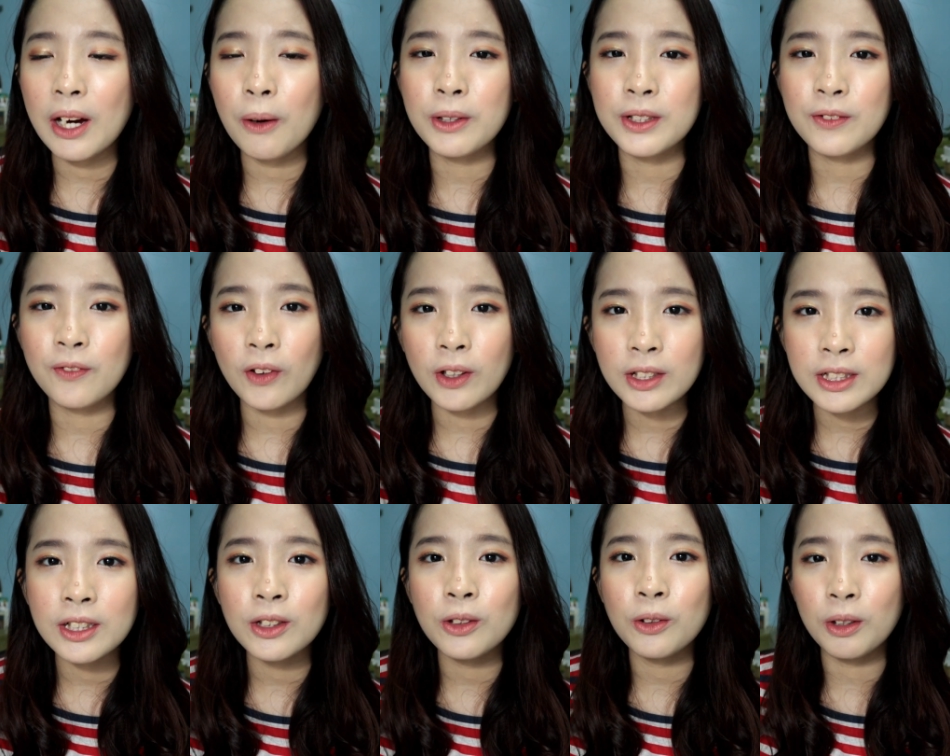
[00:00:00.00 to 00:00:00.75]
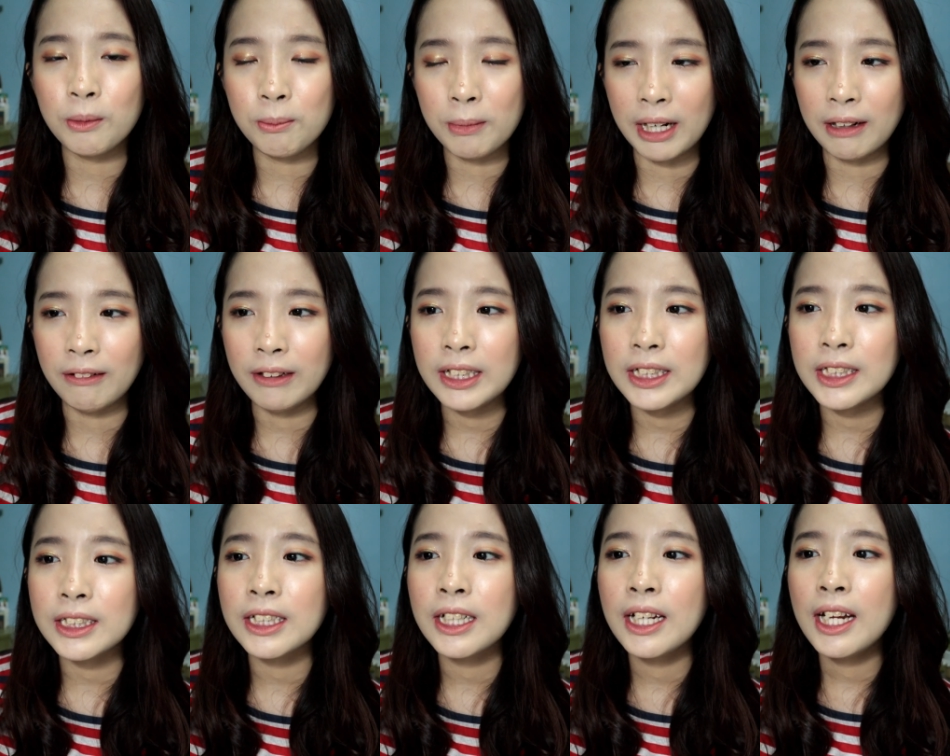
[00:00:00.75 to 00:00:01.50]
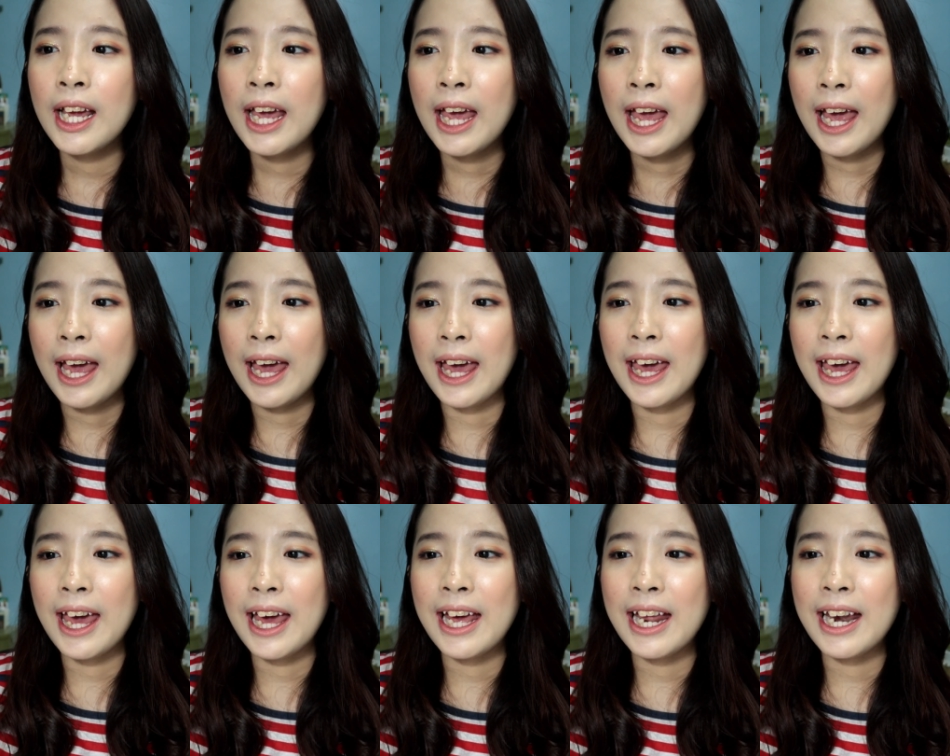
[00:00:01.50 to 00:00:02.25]
I was forced into a marriage
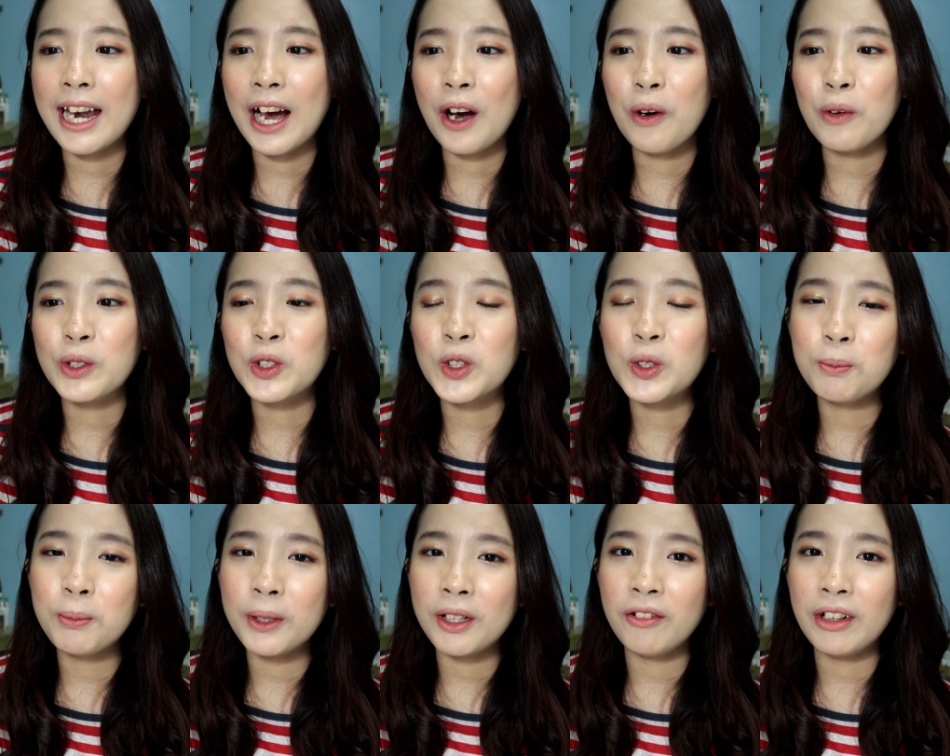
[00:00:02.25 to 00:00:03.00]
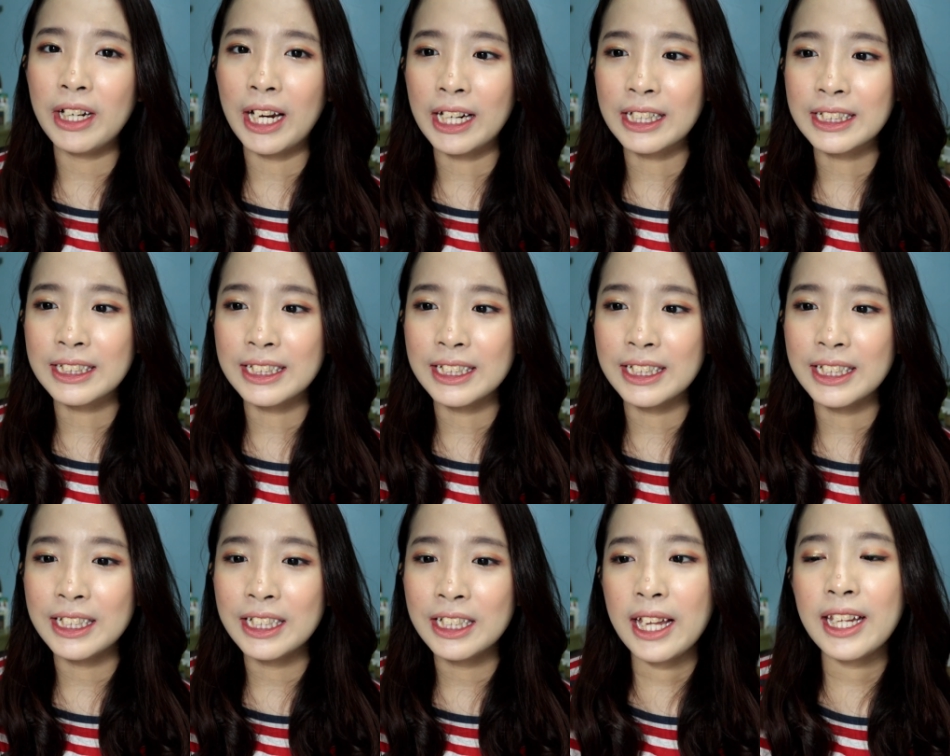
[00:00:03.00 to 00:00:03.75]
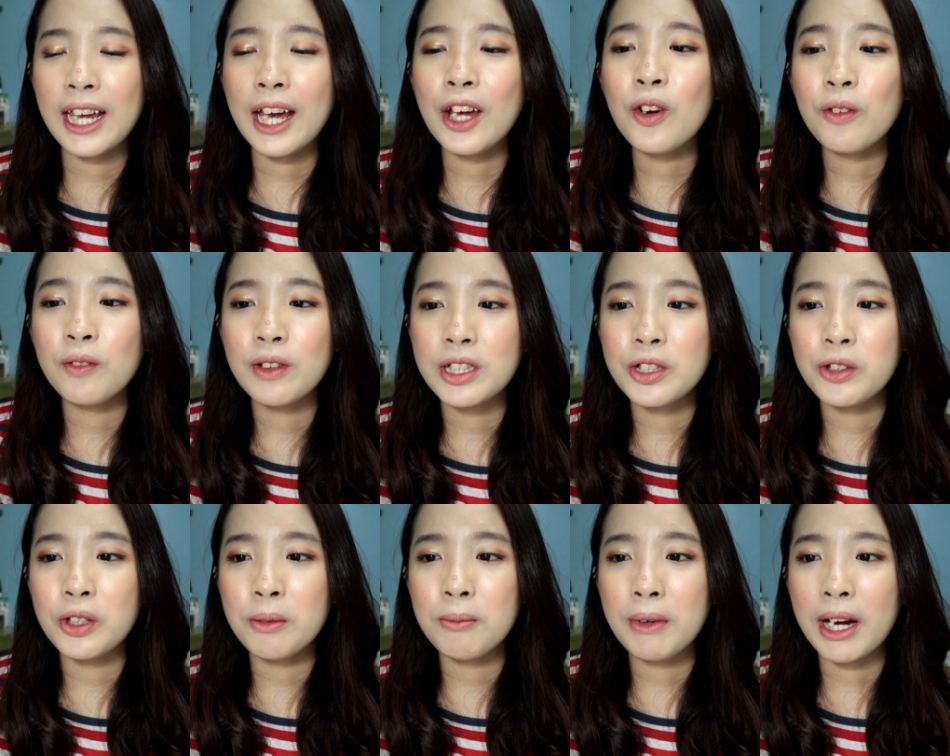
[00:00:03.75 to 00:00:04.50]
and I was super reluctant. At the end of the
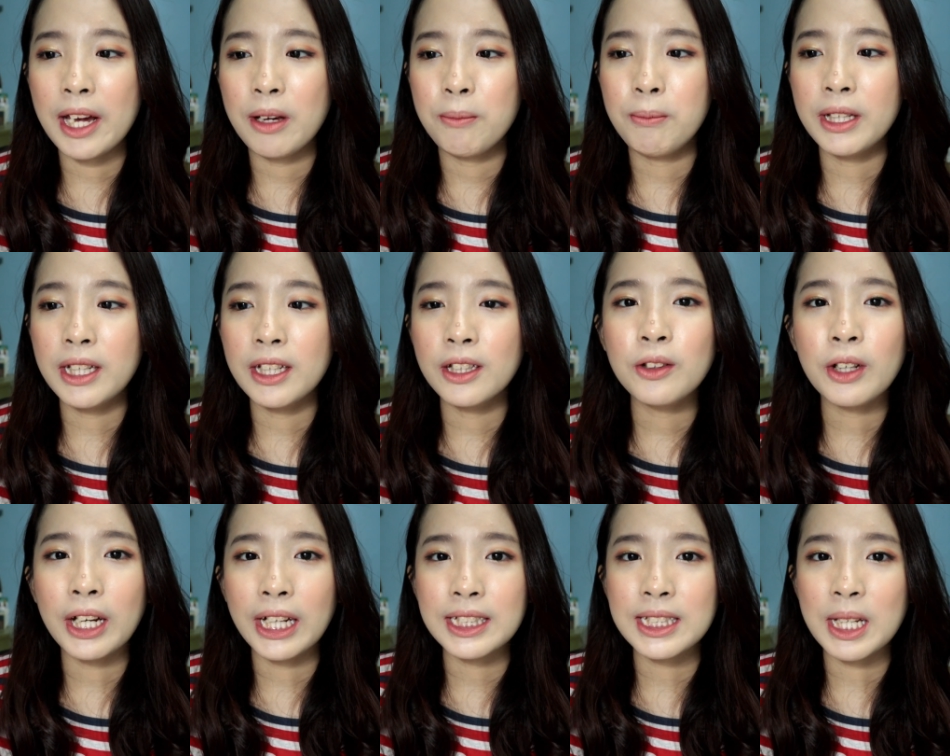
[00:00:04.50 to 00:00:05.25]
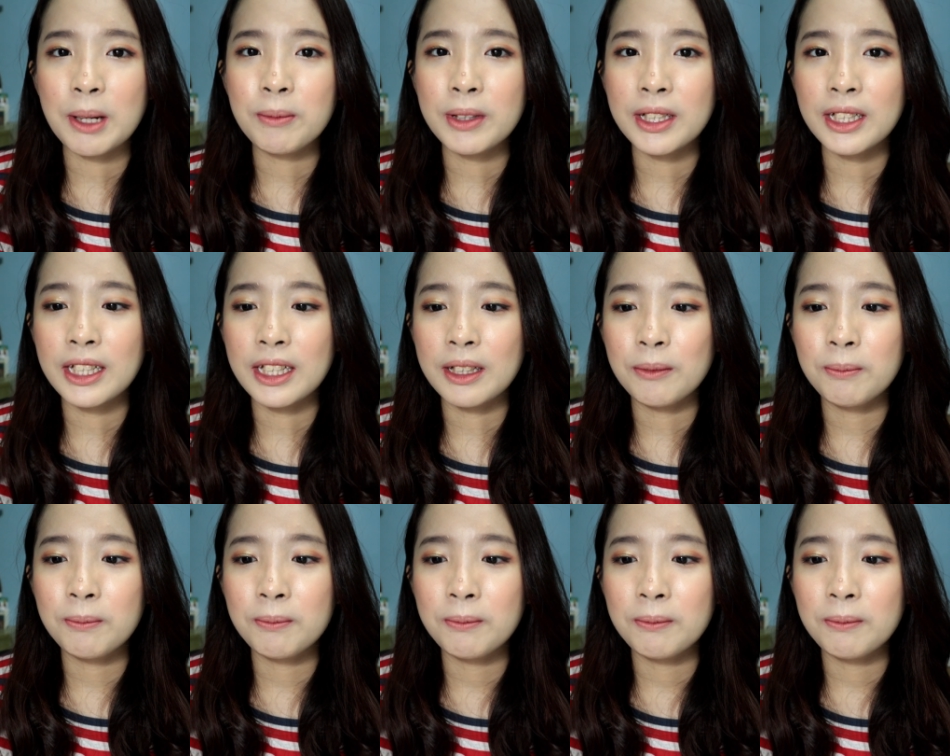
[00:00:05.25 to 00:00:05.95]
dream, I began to accept him.